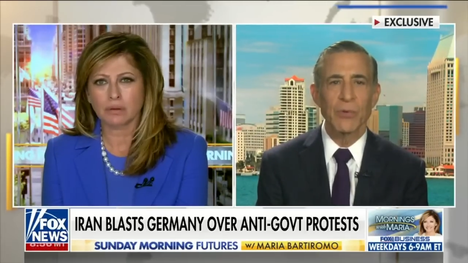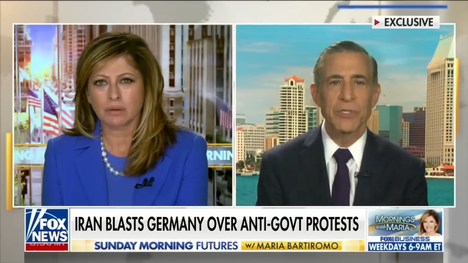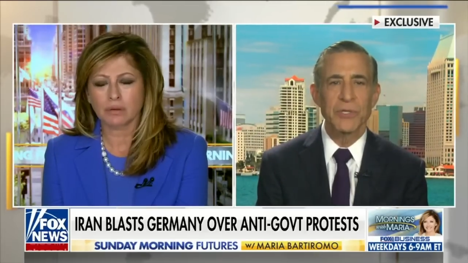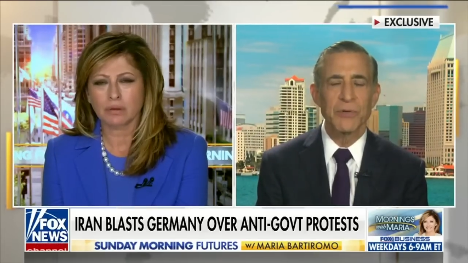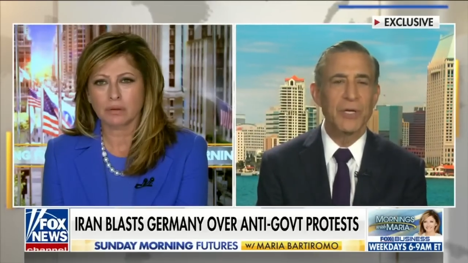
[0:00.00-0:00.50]

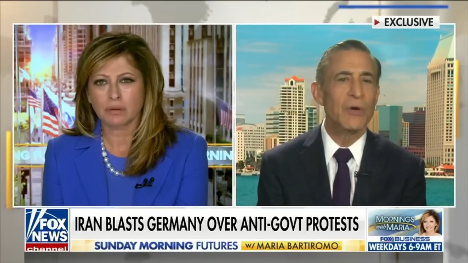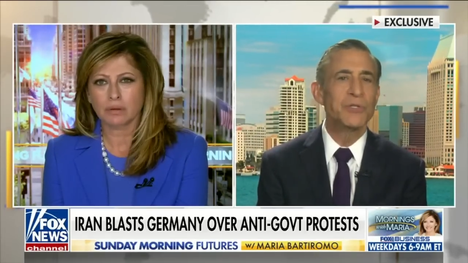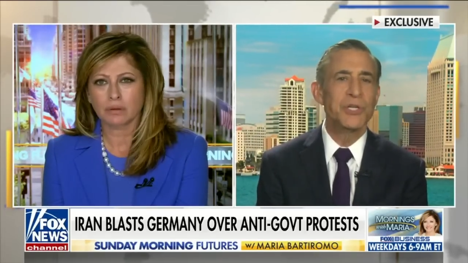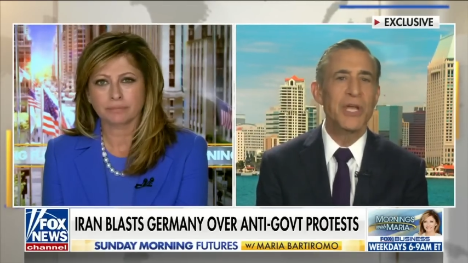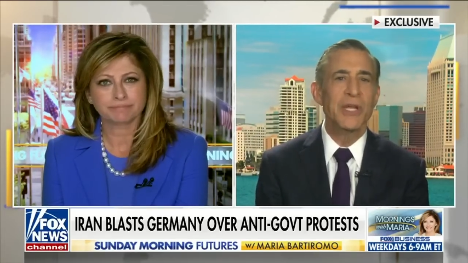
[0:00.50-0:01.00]
Speaker 1: which they're
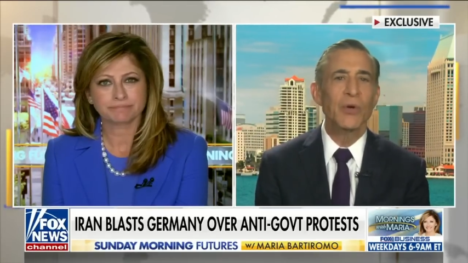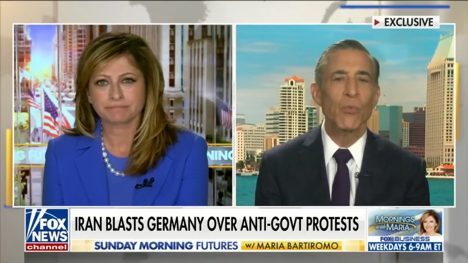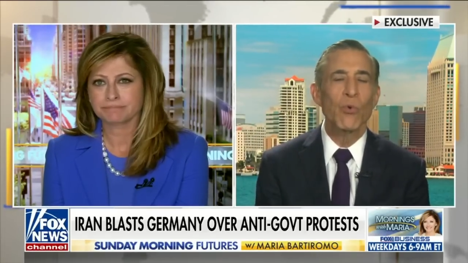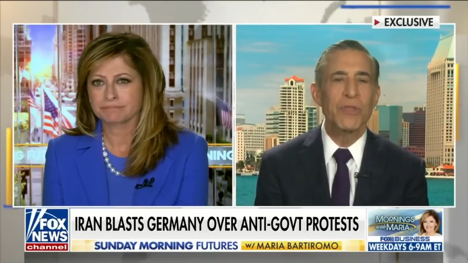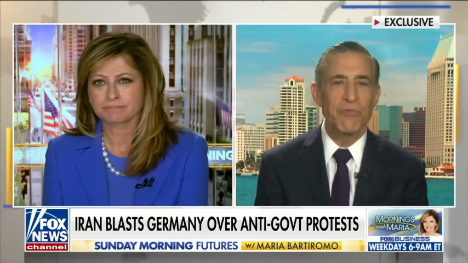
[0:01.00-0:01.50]
negotiating
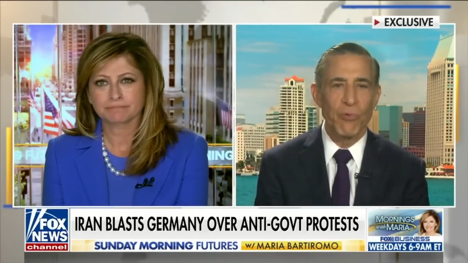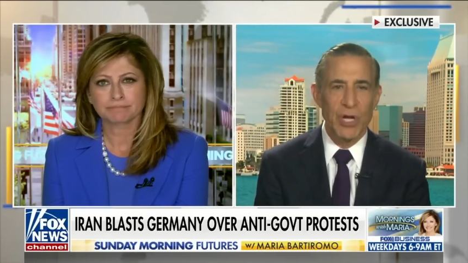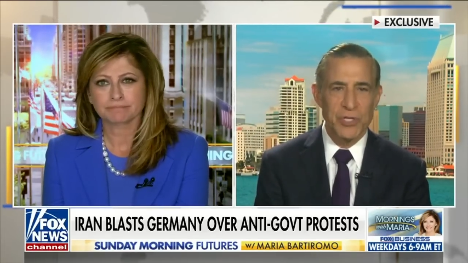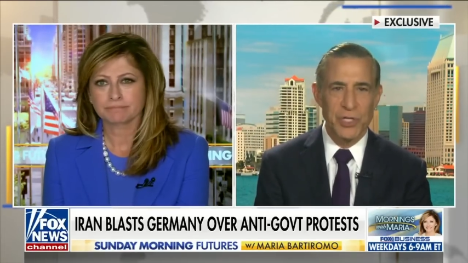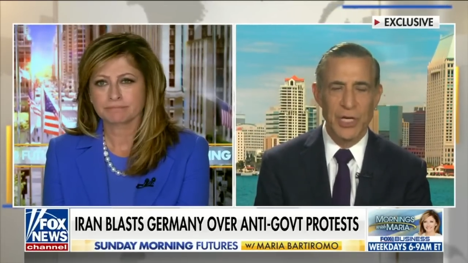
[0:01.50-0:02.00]
with
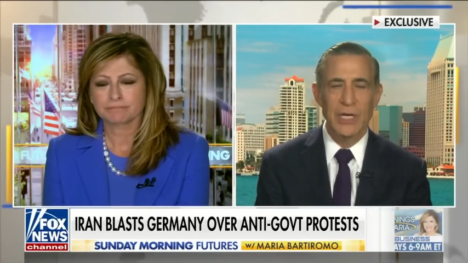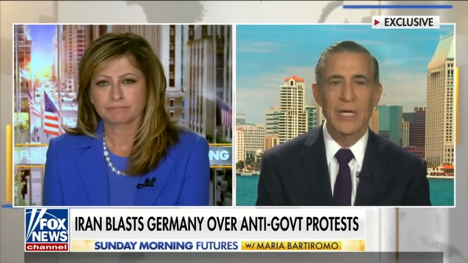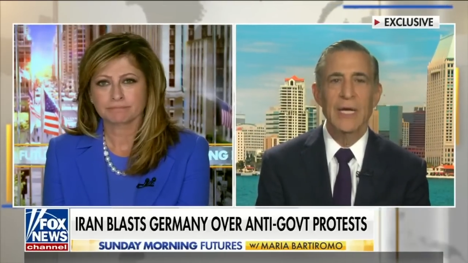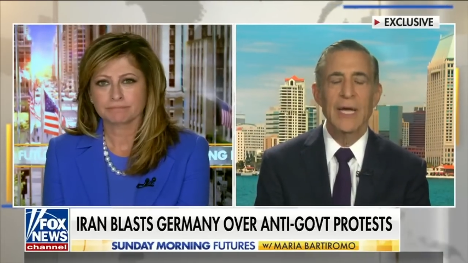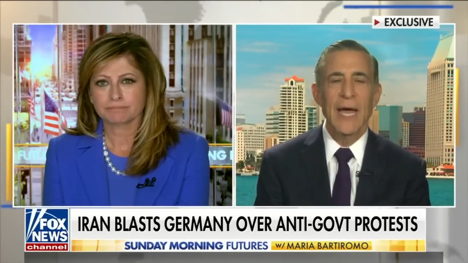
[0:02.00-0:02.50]
Russia,
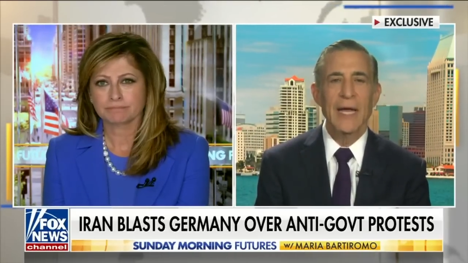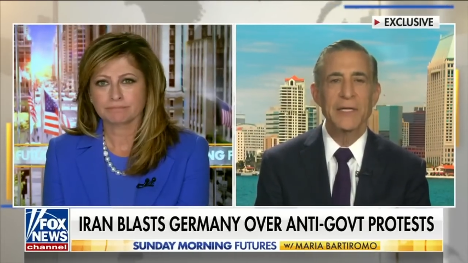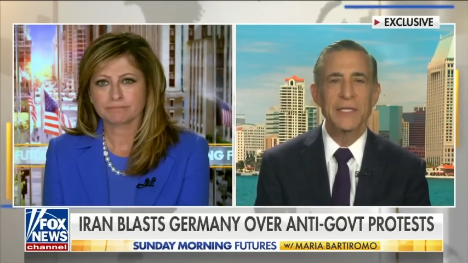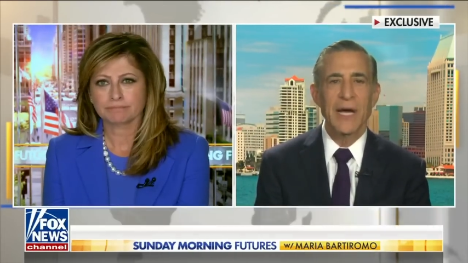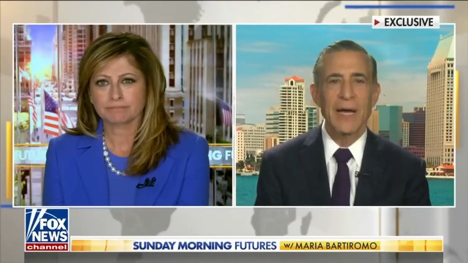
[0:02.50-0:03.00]
at
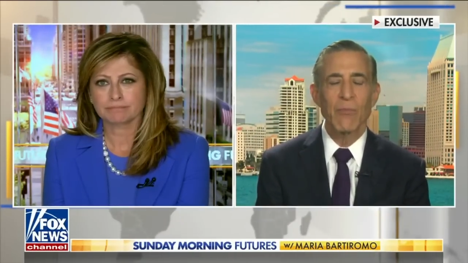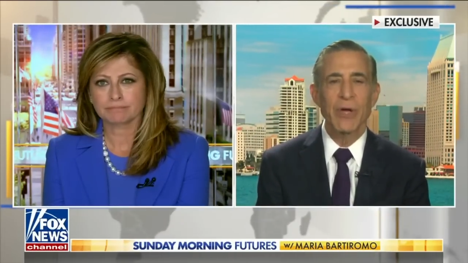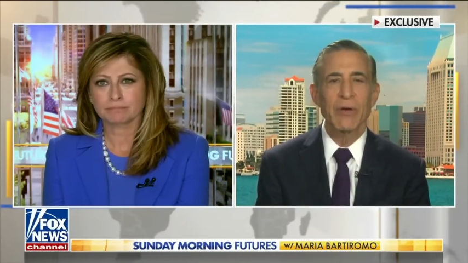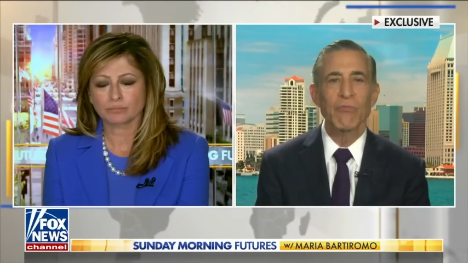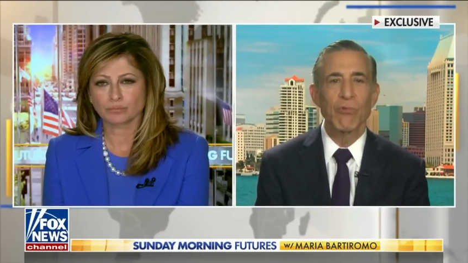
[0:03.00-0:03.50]
a time
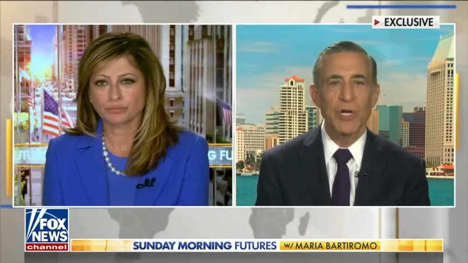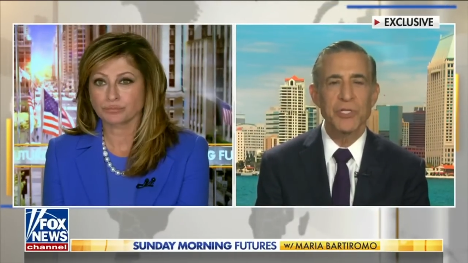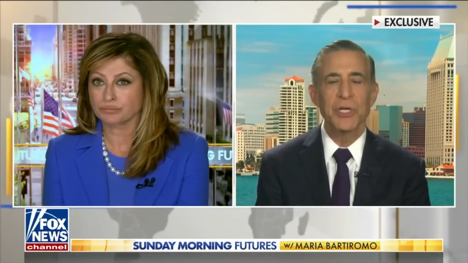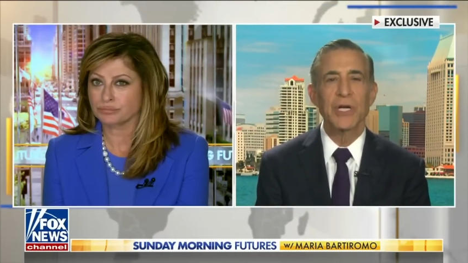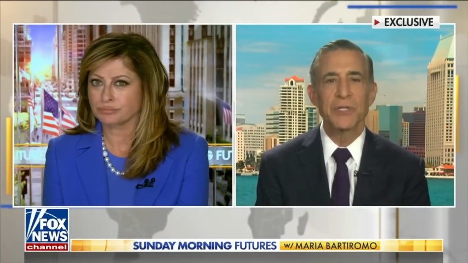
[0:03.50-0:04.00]
when
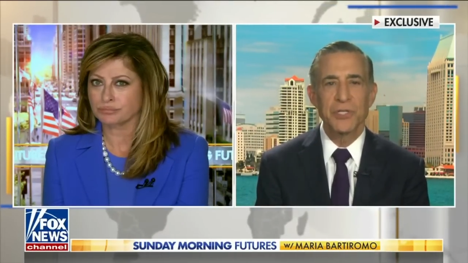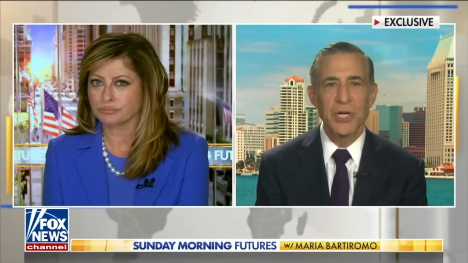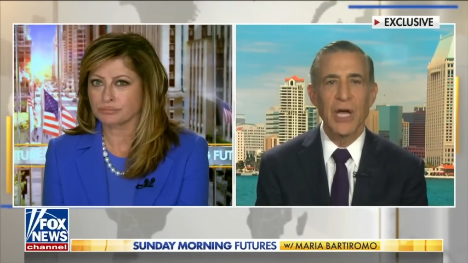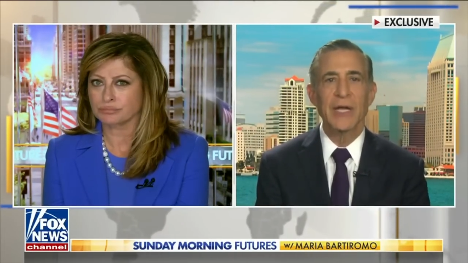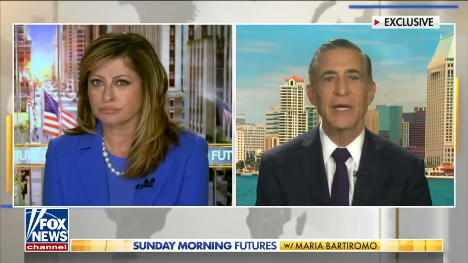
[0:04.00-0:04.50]
Russia,
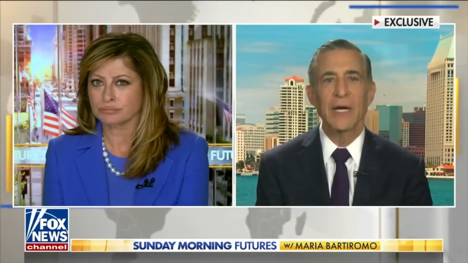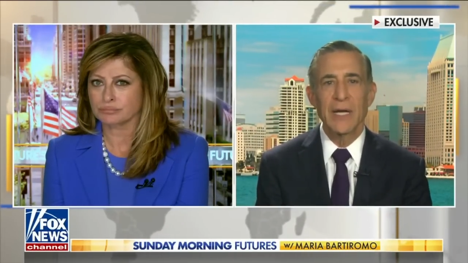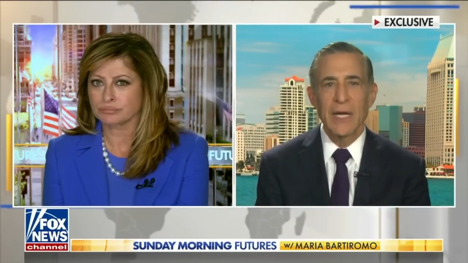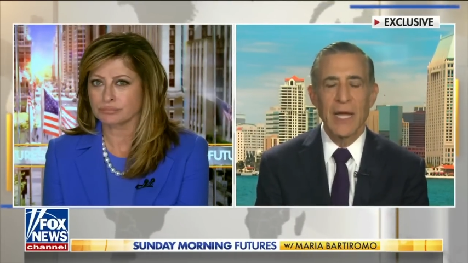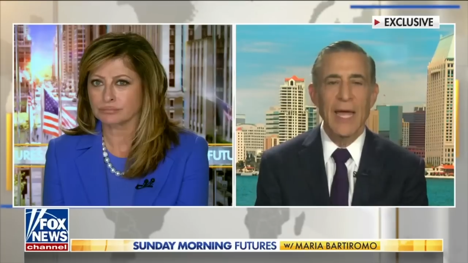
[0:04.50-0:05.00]
China,
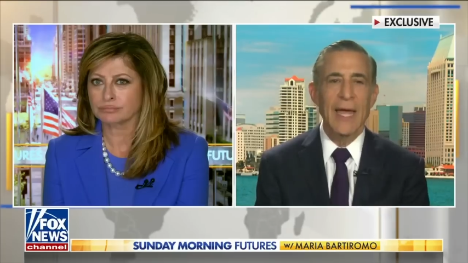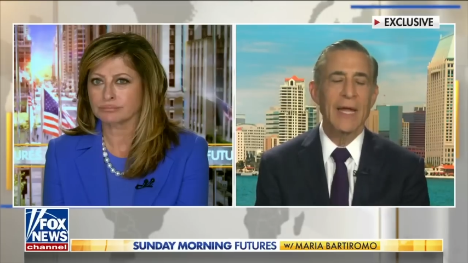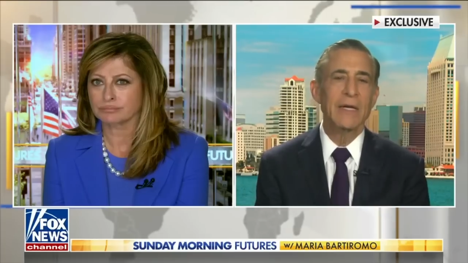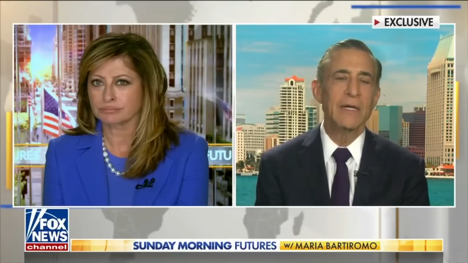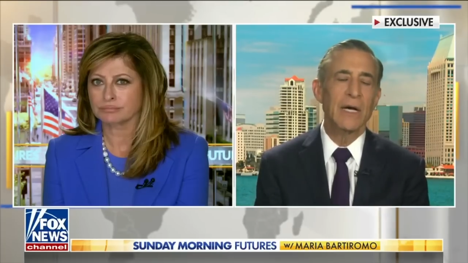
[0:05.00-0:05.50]
and